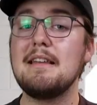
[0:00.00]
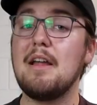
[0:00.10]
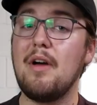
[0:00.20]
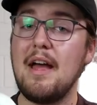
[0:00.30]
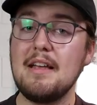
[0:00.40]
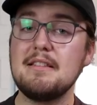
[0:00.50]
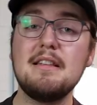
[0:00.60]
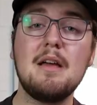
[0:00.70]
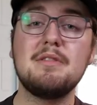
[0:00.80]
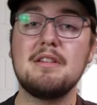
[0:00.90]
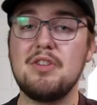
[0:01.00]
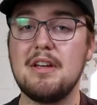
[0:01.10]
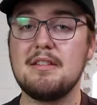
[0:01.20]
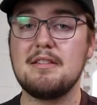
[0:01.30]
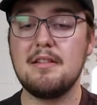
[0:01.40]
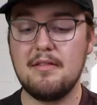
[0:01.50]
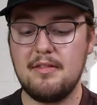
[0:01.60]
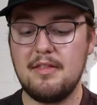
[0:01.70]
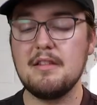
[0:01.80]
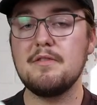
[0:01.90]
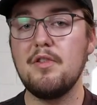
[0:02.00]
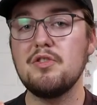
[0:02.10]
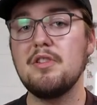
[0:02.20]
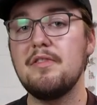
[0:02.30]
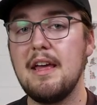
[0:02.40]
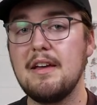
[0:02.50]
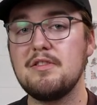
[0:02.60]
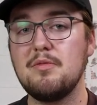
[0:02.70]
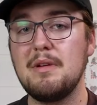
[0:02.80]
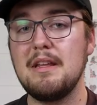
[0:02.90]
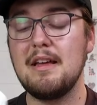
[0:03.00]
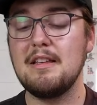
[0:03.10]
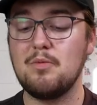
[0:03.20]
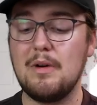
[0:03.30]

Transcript: Now, as the name suggests, this version of the X2 Mini is,